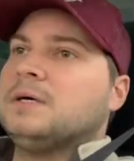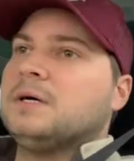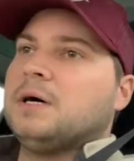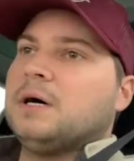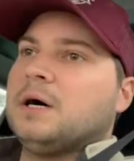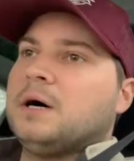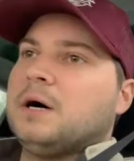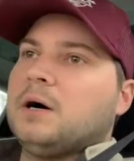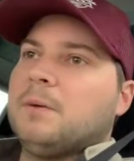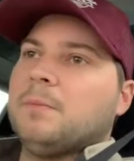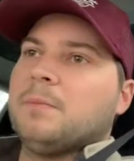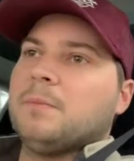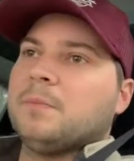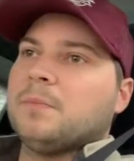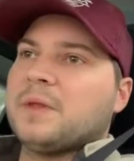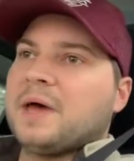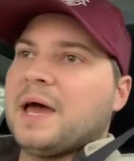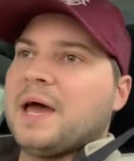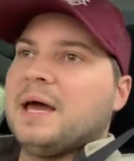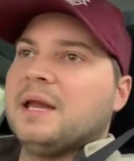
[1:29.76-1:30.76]

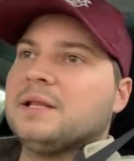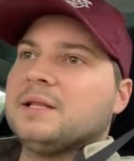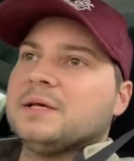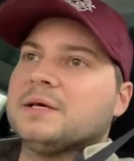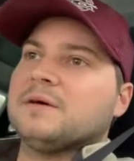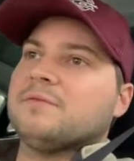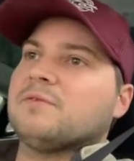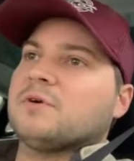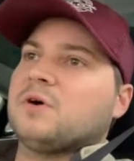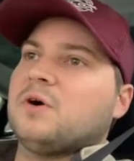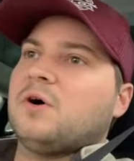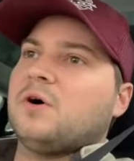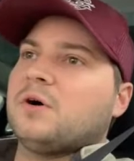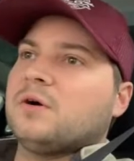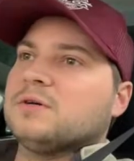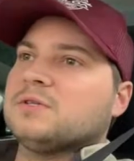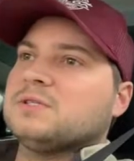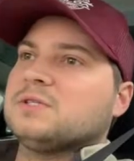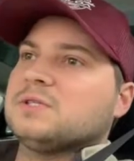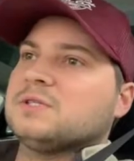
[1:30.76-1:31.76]
The handling of the car
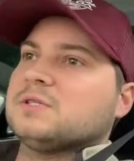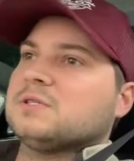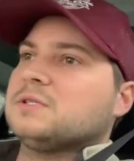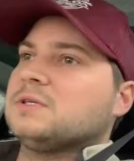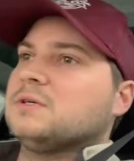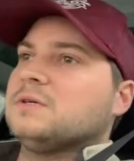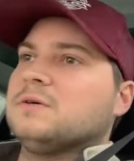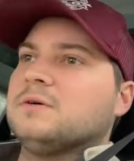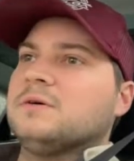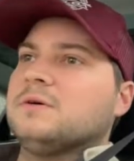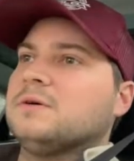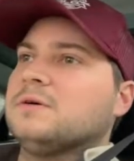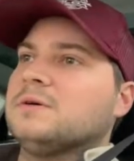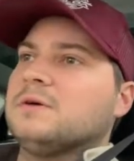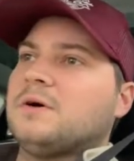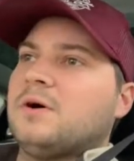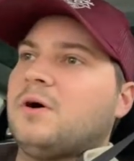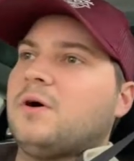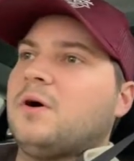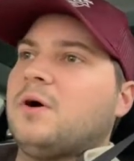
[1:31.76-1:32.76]
is just
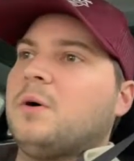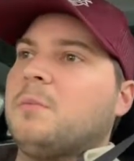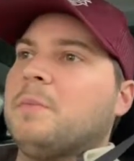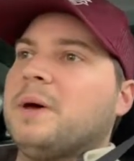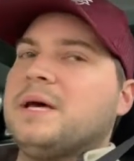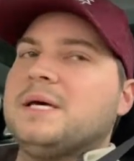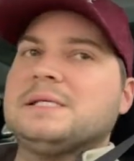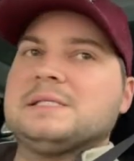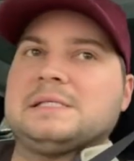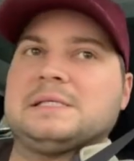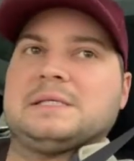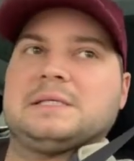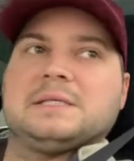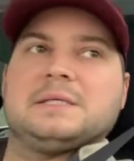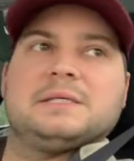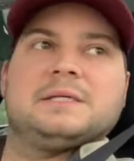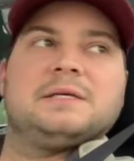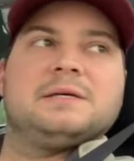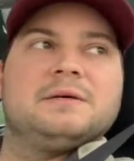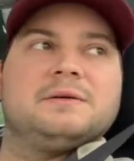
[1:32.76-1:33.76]
amazing.
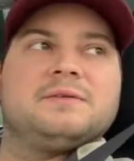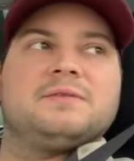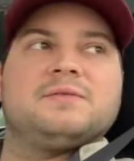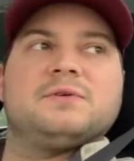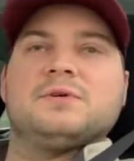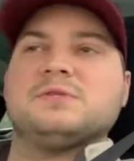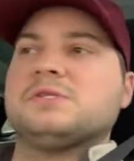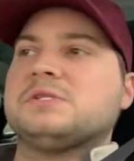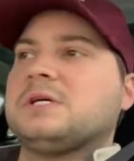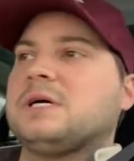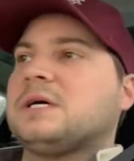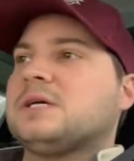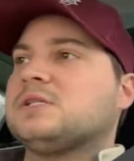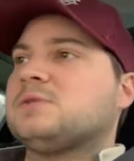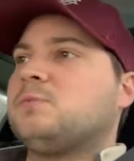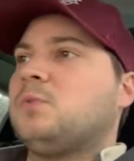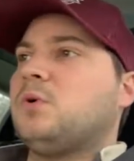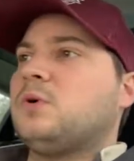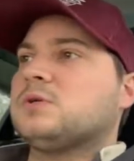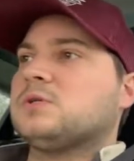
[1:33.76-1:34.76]
It feels like a
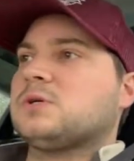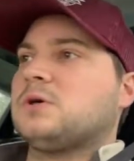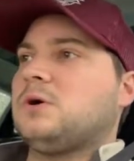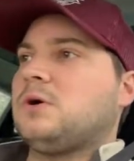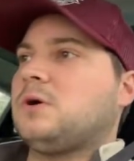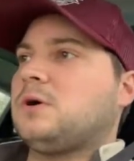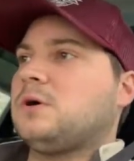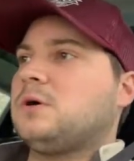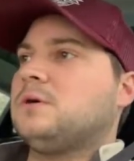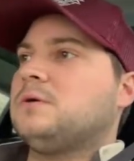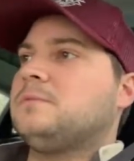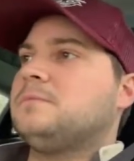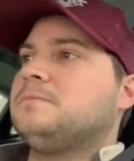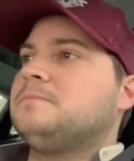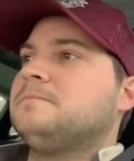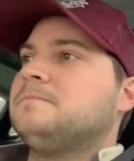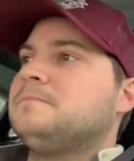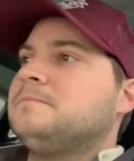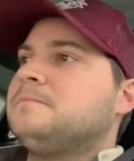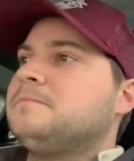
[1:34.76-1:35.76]
sports car.
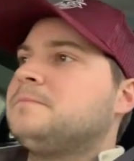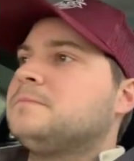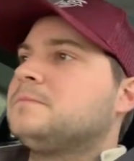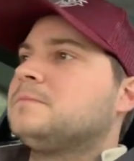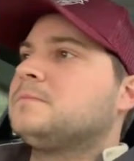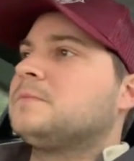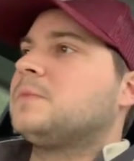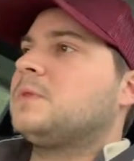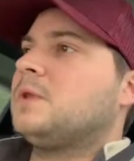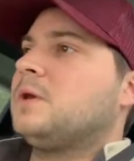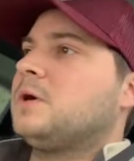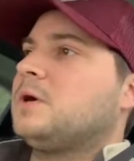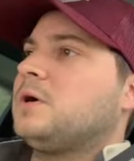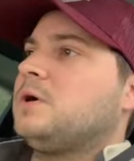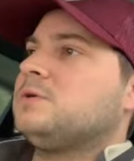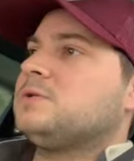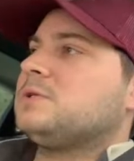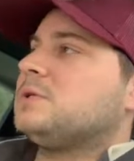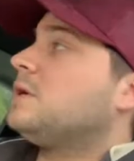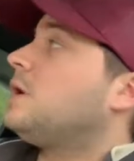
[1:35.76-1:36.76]
There
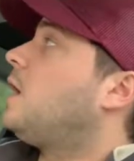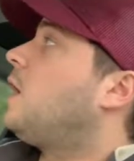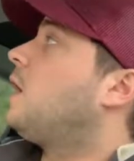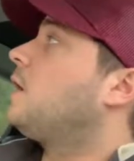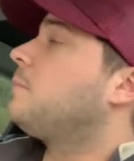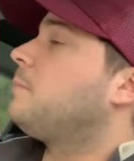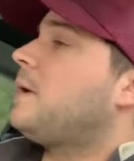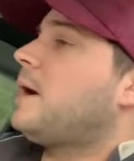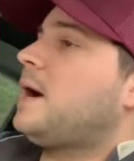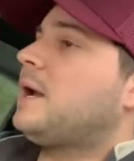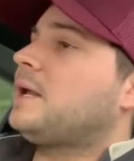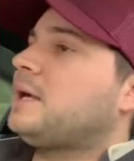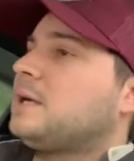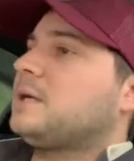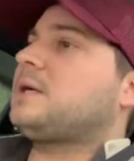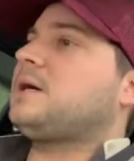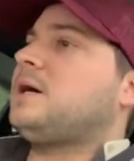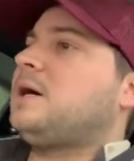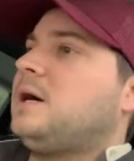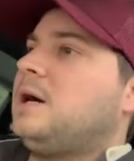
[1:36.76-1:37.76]
goes the
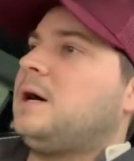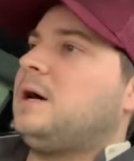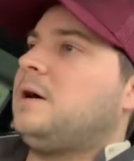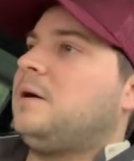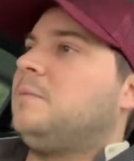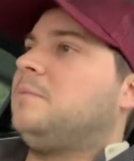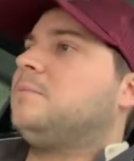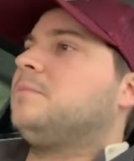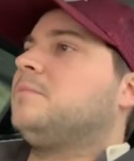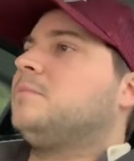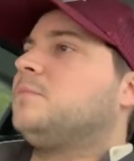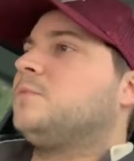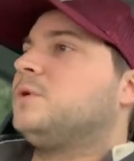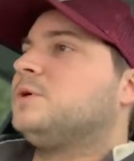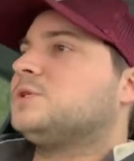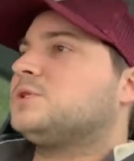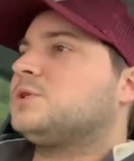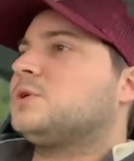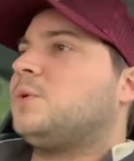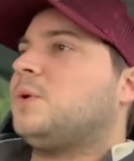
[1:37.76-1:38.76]
automatic
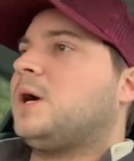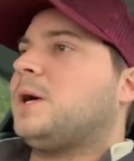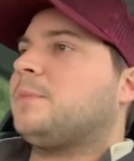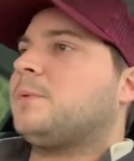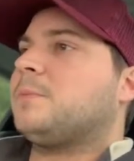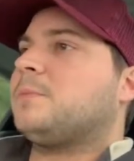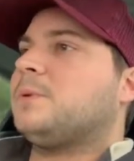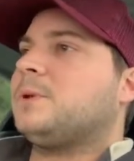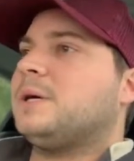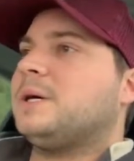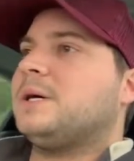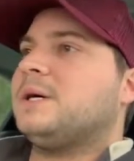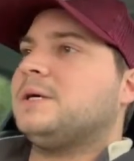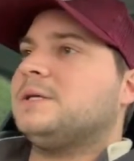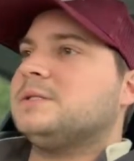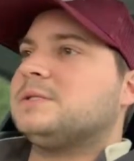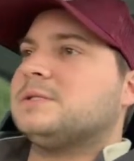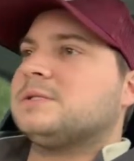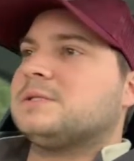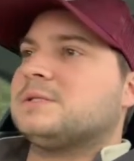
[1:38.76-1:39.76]
windshield wiper
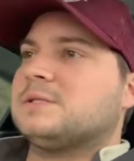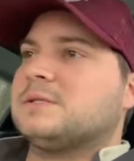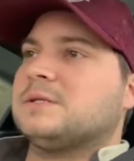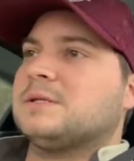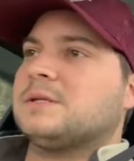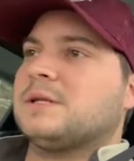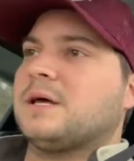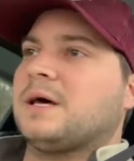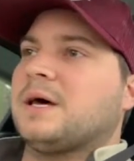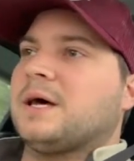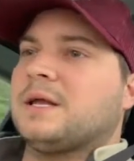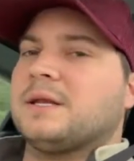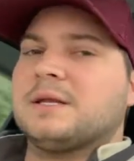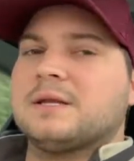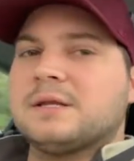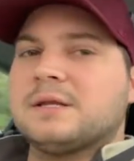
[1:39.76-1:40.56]
blades that